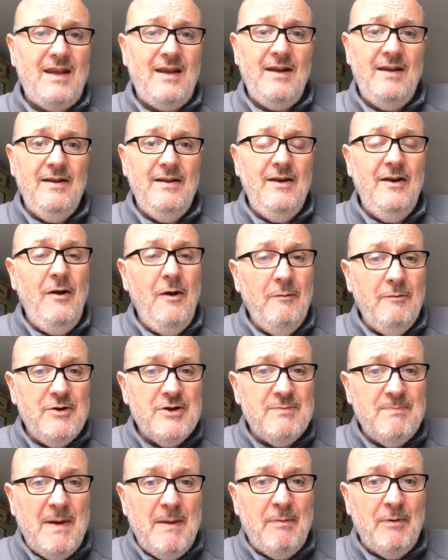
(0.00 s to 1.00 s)
not
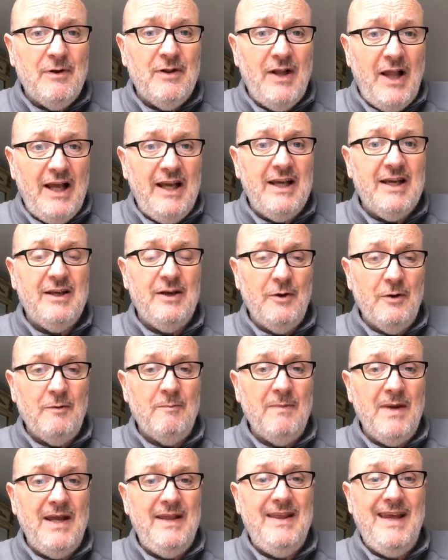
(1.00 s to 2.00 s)
just people like you and
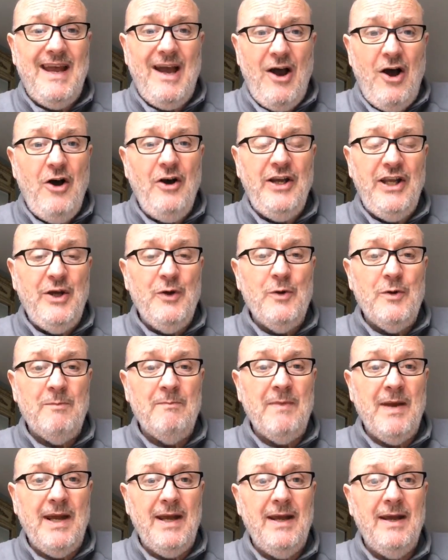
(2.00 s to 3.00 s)
me. They are you and
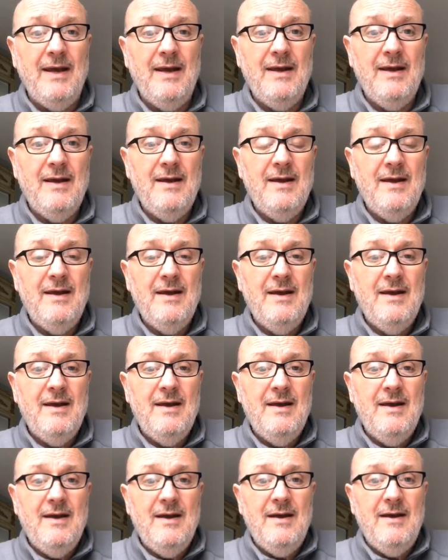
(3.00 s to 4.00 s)
me.
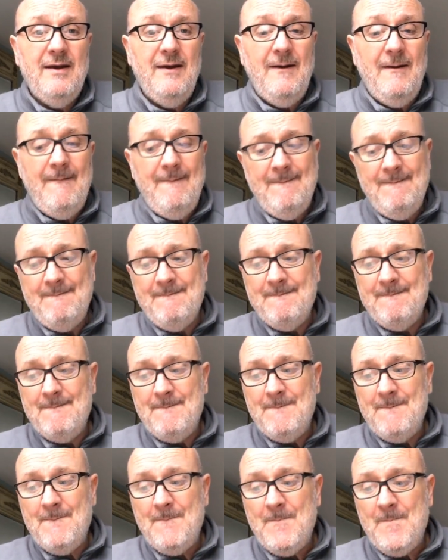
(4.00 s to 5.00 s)
You know?
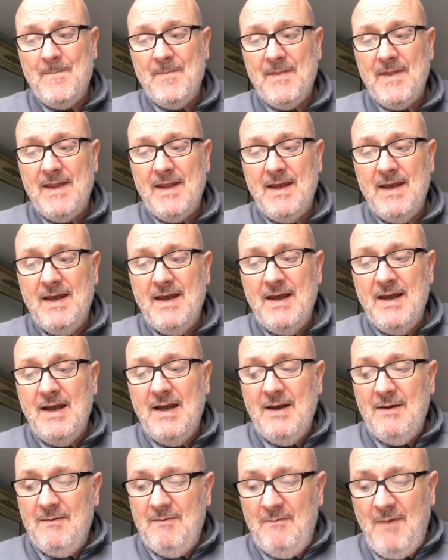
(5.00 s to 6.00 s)

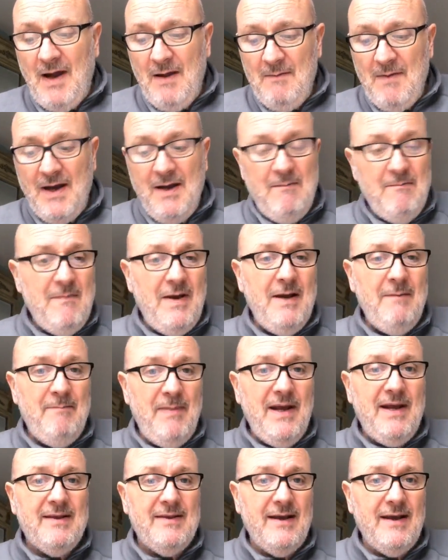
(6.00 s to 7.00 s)
My
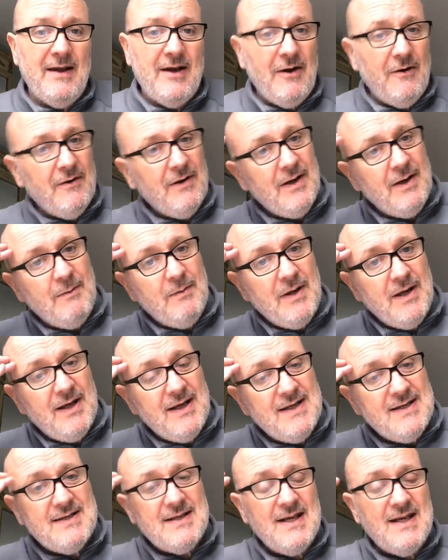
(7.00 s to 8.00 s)
big thing currently
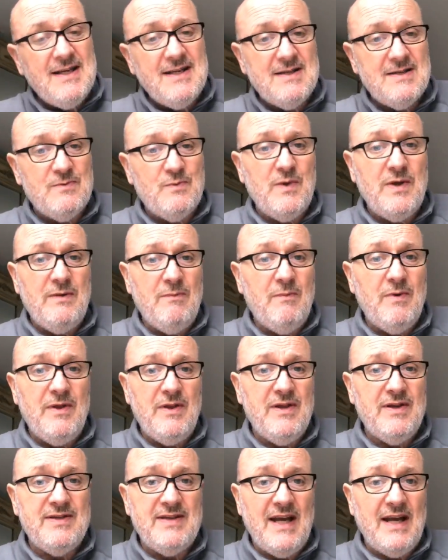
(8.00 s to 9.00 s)
is with
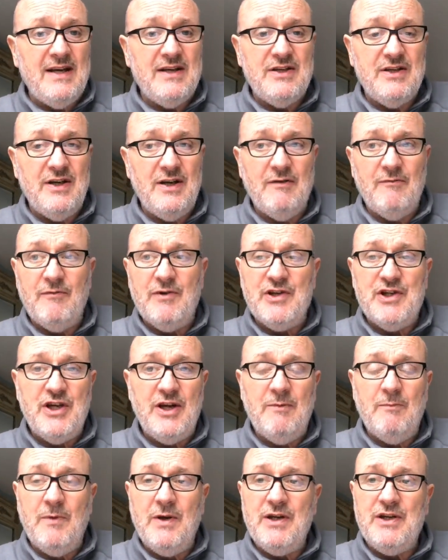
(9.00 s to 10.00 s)
the sanctioning
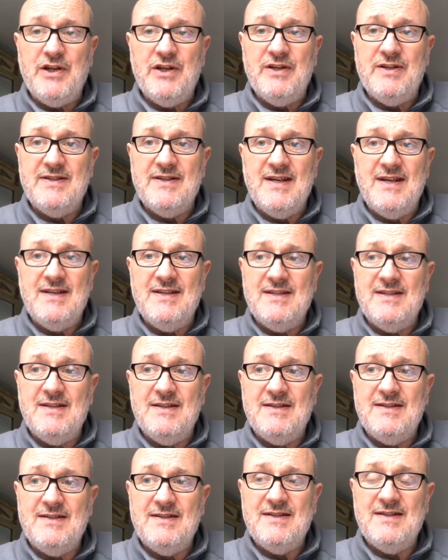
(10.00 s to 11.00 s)
regime, which is
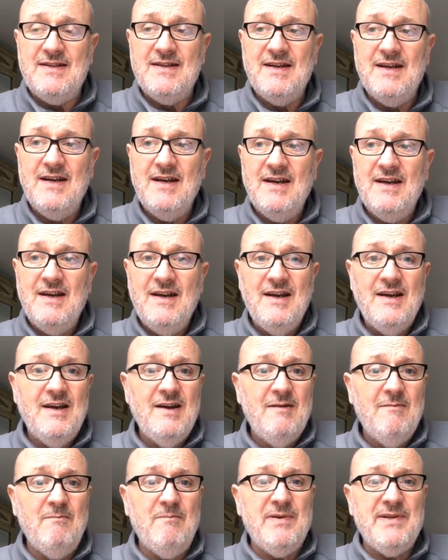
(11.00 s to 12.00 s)
just
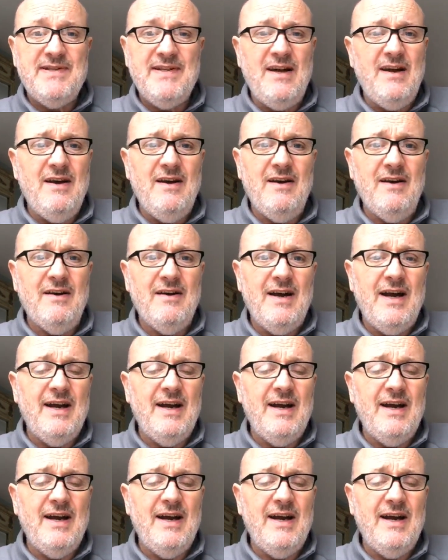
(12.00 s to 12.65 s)
bizarre.